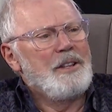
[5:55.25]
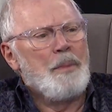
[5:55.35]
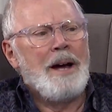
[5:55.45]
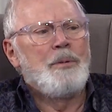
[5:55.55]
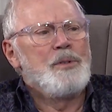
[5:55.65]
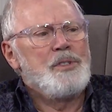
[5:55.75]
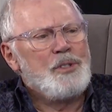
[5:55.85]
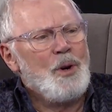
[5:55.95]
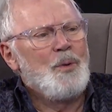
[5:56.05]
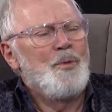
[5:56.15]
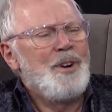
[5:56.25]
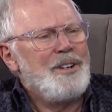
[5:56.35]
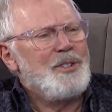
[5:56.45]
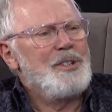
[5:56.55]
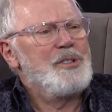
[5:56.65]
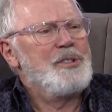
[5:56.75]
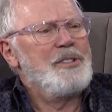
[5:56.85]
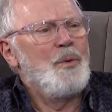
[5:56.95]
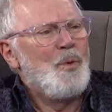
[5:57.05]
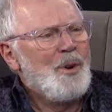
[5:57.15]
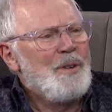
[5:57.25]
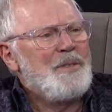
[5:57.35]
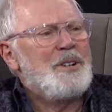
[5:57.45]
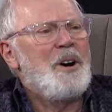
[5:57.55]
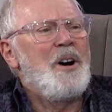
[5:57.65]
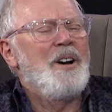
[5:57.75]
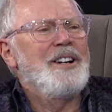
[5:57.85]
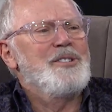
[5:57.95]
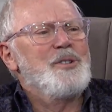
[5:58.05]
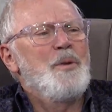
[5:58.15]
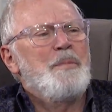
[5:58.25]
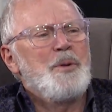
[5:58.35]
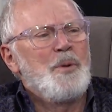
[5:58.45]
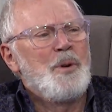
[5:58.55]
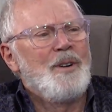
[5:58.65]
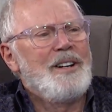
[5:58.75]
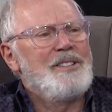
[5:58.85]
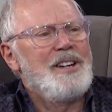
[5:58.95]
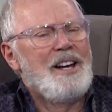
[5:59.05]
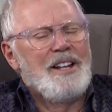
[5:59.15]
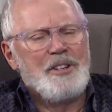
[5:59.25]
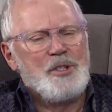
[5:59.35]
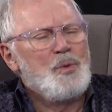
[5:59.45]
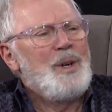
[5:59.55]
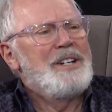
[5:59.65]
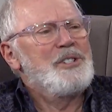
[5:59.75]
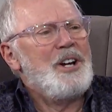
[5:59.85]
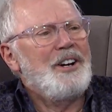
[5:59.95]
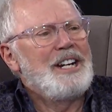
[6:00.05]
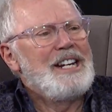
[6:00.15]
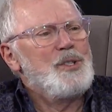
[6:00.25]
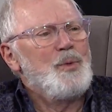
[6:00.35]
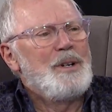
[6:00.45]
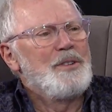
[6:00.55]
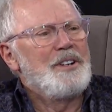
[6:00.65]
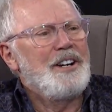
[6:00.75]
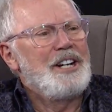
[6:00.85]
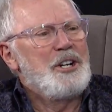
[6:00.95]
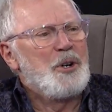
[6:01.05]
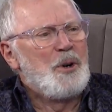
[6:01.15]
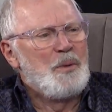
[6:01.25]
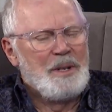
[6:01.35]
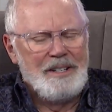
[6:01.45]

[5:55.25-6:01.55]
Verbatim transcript: The Bible's so rich. It's the Word of God. It's so pure. It's the sweetest honey, sweeter than honeycomb.